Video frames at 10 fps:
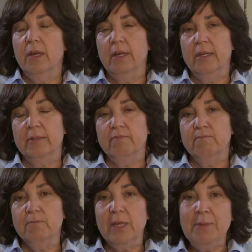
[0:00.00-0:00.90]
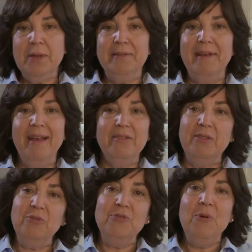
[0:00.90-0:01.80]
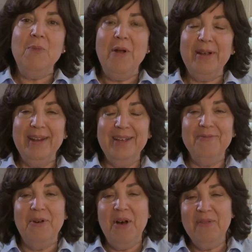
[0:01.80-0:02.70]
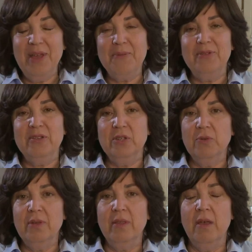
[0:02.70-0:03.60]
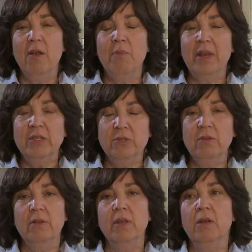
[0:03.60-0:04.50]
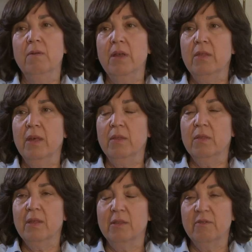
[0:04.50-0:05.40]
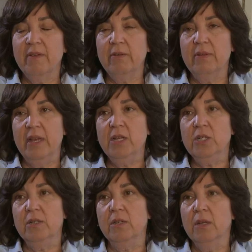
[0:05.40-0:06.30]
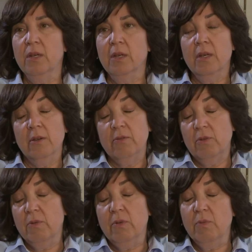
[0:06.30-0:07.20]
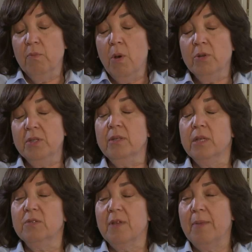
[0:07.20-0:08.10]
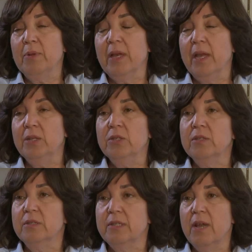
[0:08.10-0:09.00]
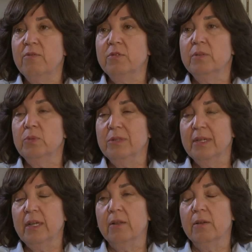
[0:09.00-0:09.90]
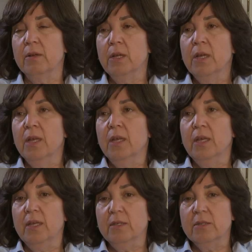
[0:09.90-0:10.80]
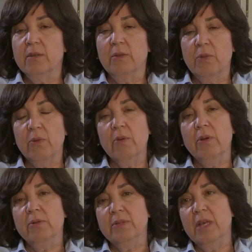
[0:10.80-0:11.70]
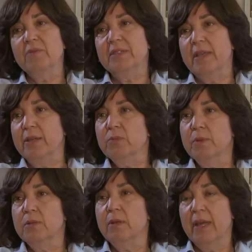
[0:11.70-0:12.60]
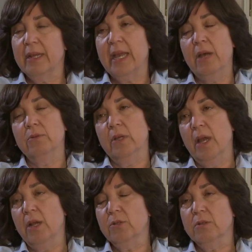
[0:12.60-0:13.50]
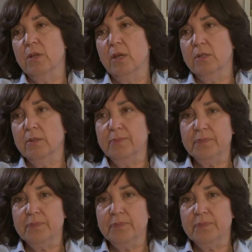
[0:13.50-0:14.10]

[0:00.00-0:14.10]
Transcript: Um, he maintains that there's no marketing involved. I would disagree there, but I certainly agree that, that the foundation for most successful applications, and Stanford's in particular, is a thorough self-assessment and accounting exercise.